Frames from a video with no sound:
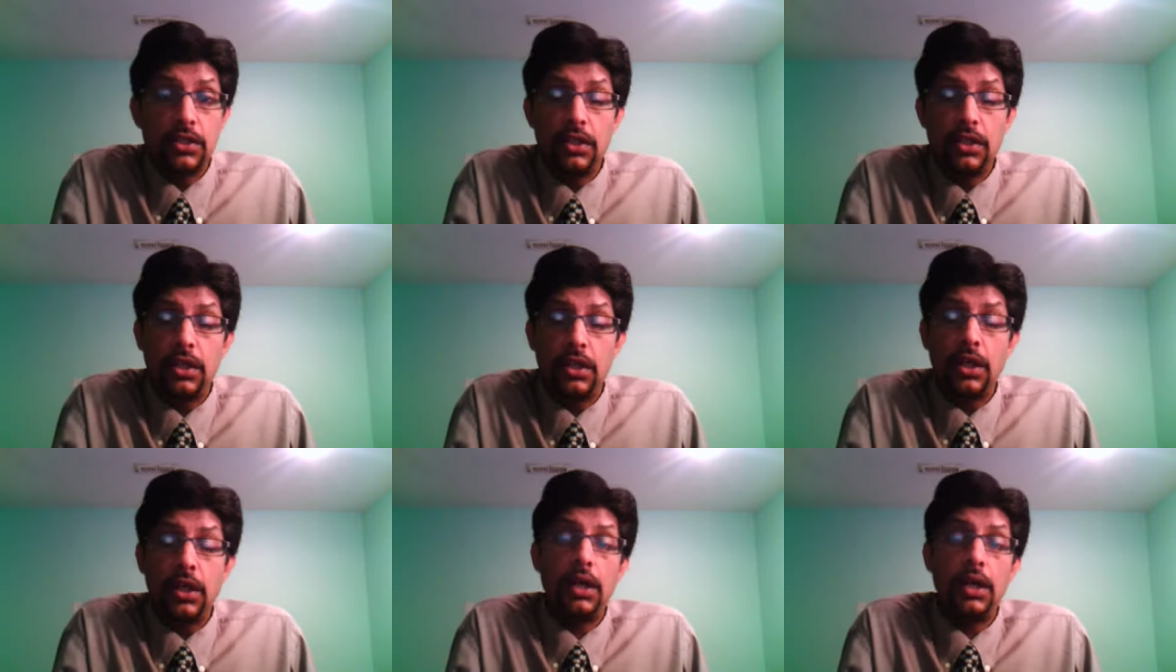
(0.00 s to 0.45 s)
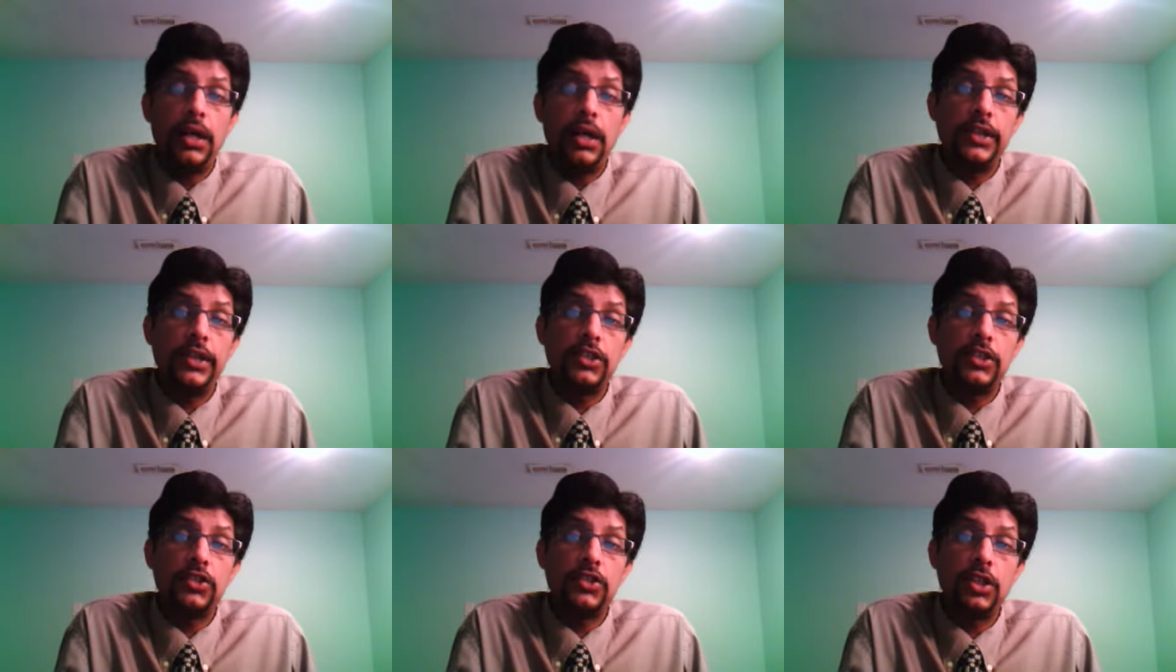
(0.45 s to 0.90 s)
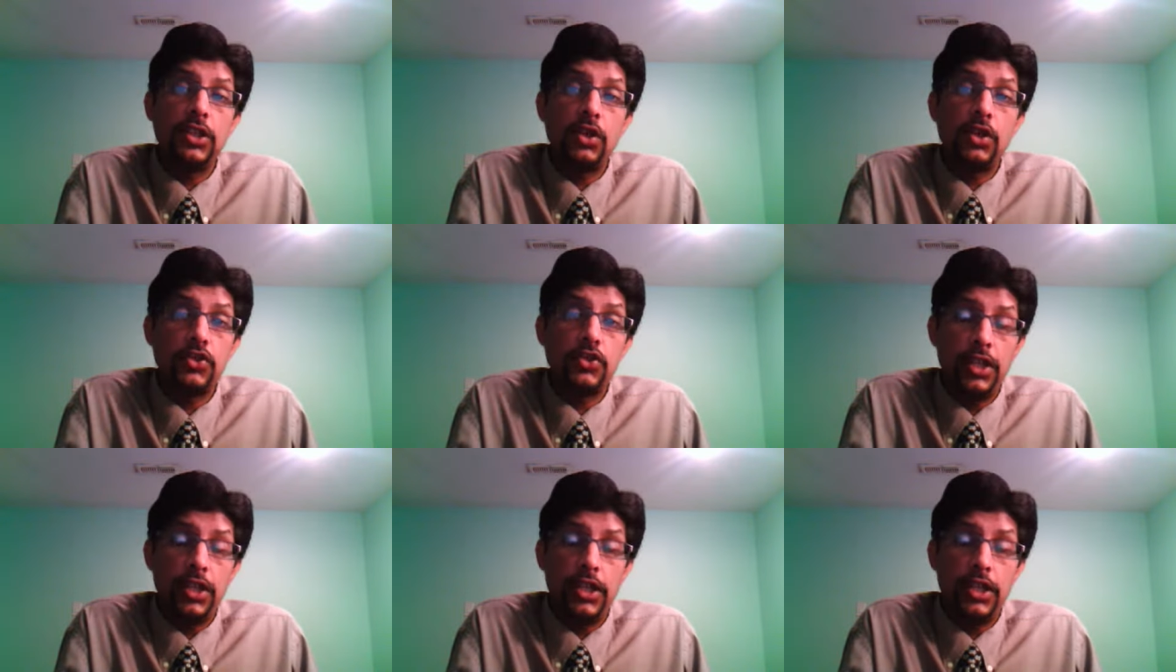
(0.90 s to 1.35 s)
against the
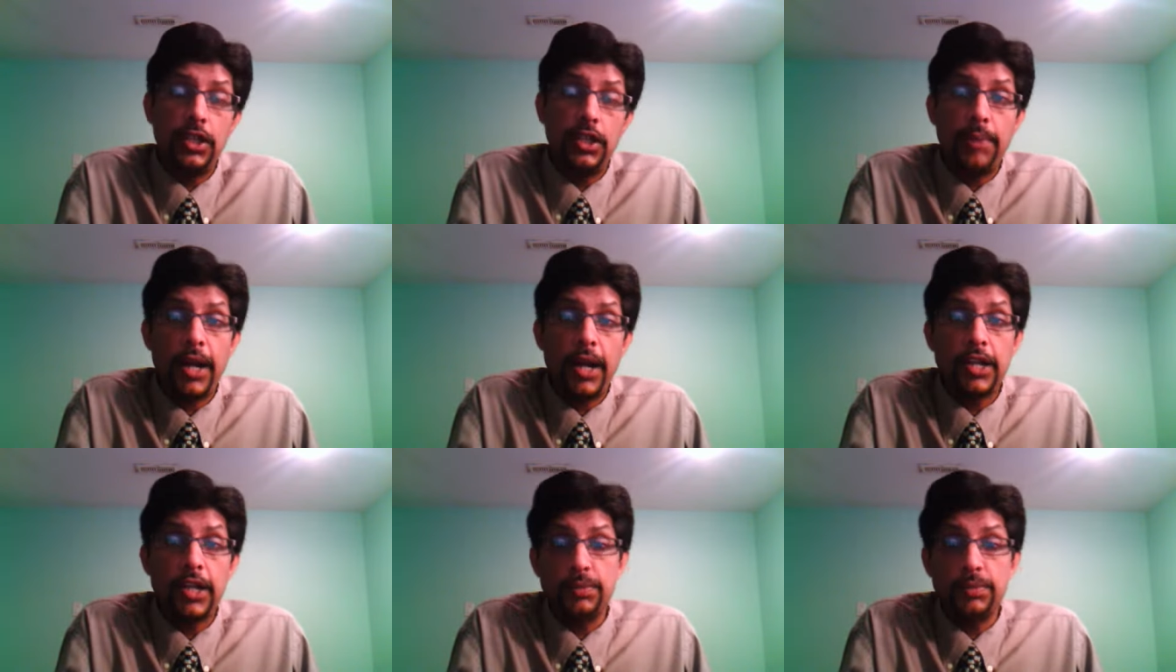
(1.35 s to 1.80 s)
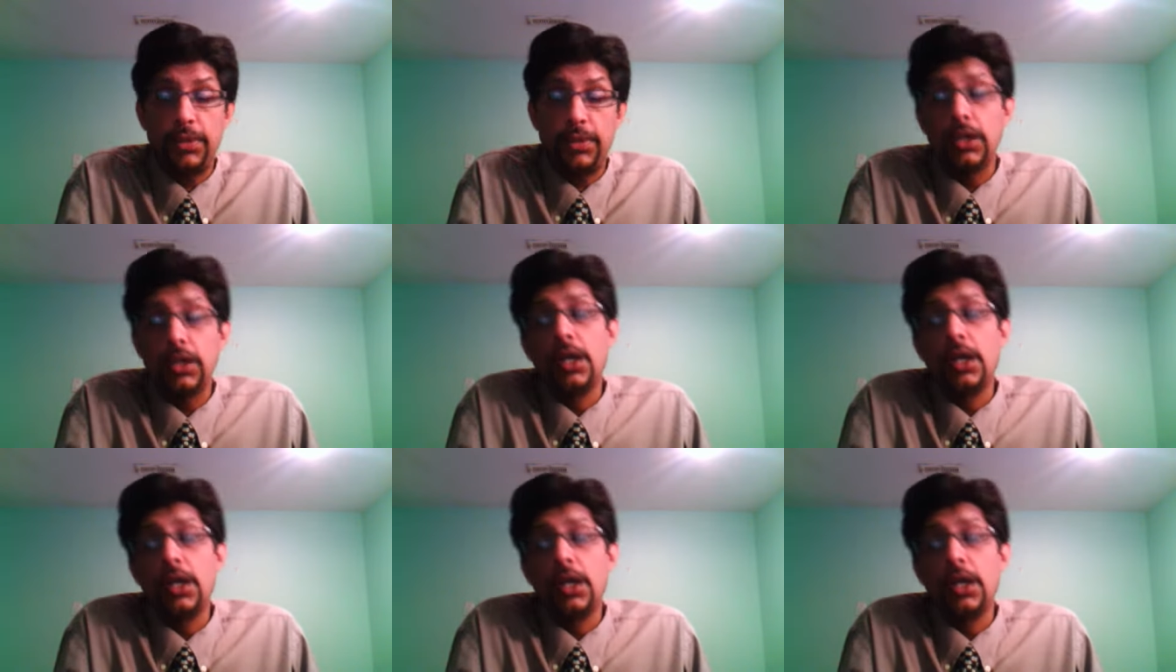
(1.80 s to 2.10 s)
Australian batsman